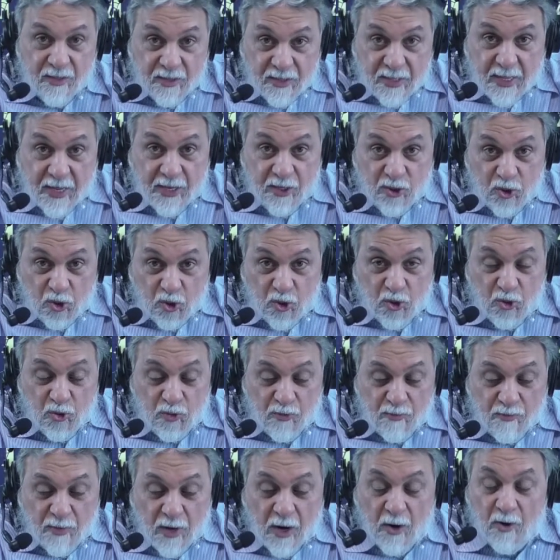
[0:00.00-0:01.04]
That is
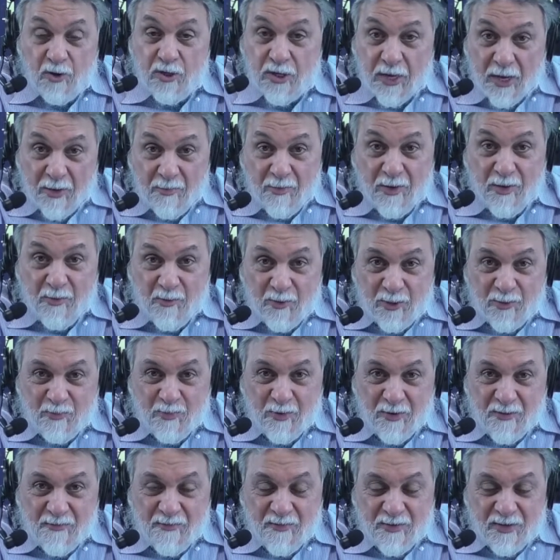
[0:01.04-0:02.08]
true. Our timing was
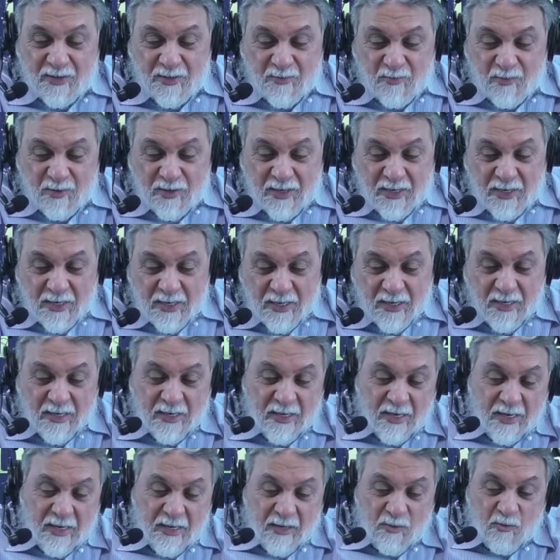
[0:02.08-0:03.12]
perfect, and we
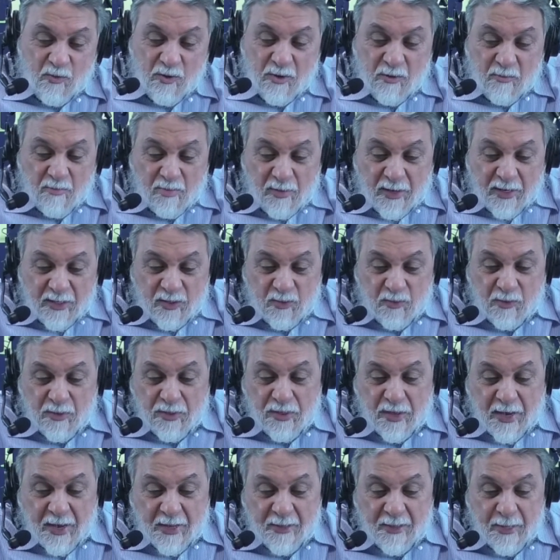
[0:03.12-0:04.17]
are blessed with
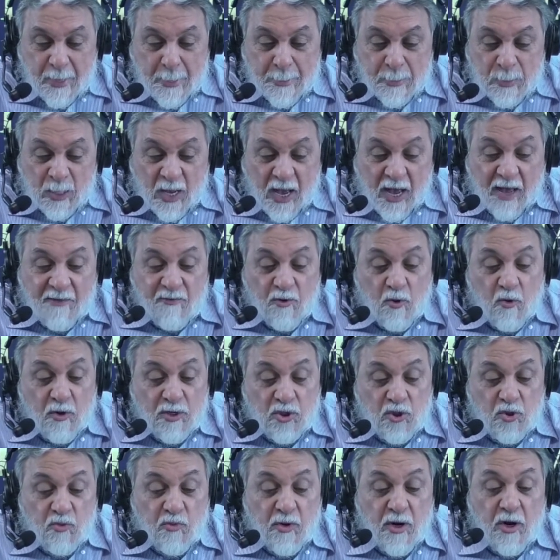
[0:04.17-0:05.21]
that. I have a
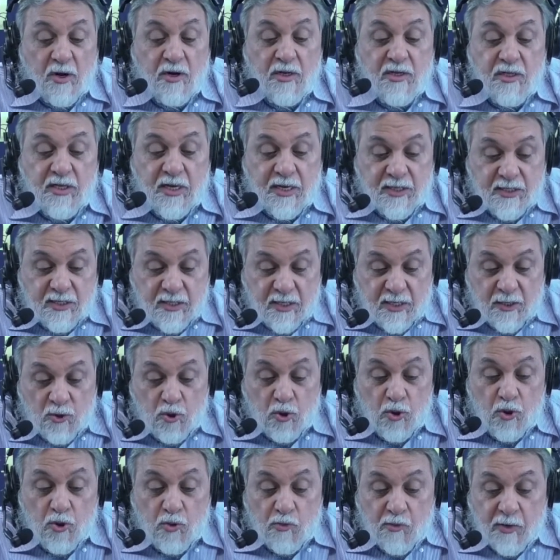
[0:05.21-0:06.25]
question regarding testing.
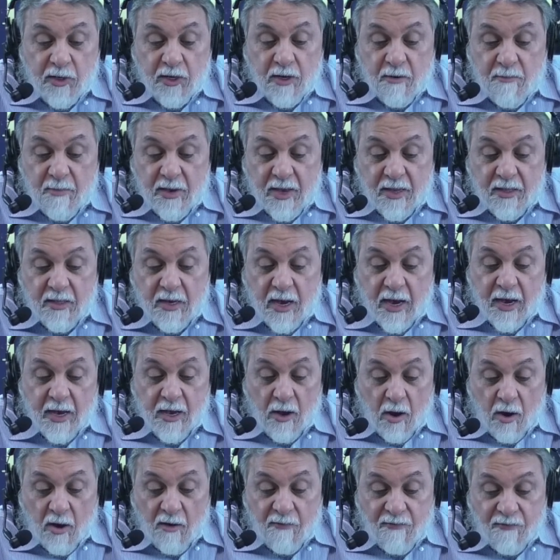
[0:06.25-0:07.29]
Do you recommend I
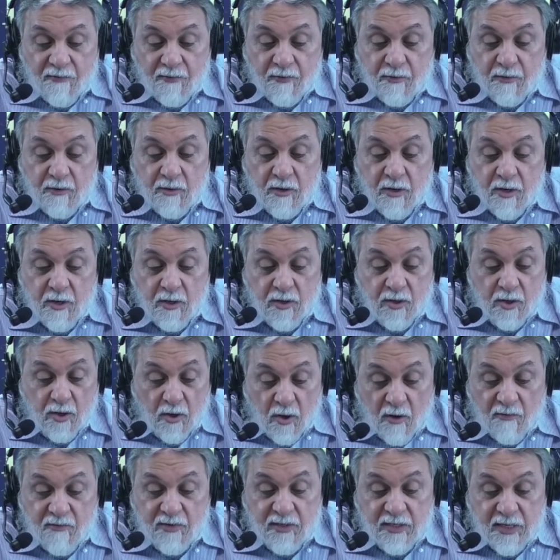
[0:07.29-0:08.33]
offer the
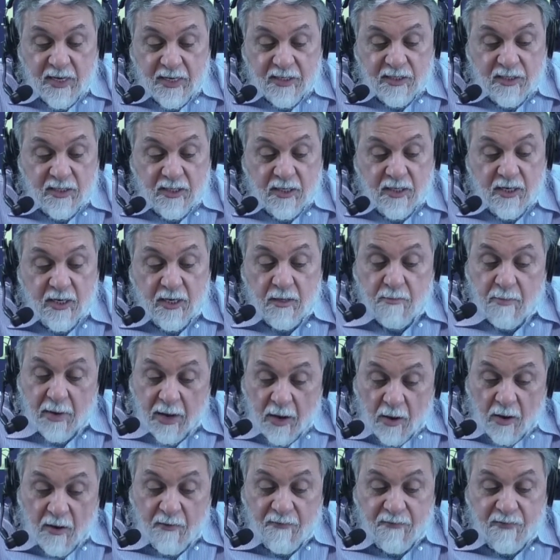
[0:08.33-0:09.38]
COVID testing in my
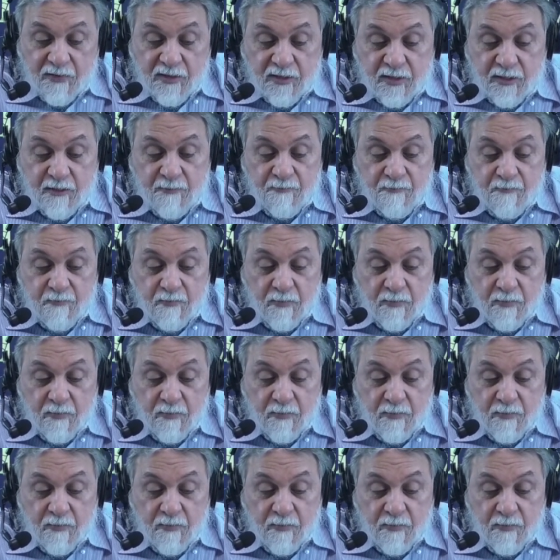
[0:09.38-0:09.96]
office?